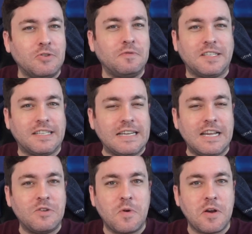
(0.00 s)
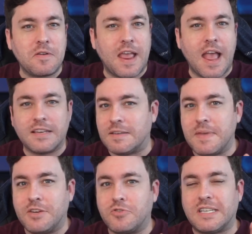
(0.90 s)
seen where they had some
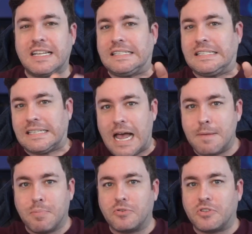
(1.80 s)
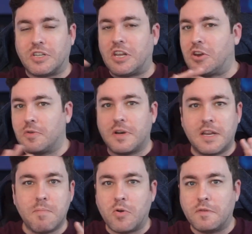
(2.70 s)
interesting cyber
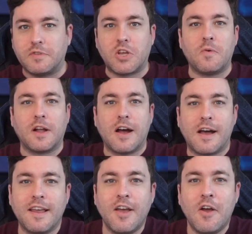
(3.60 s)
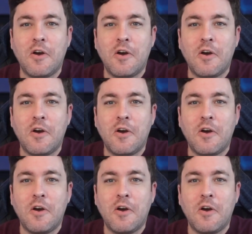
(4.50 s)
security motives going on,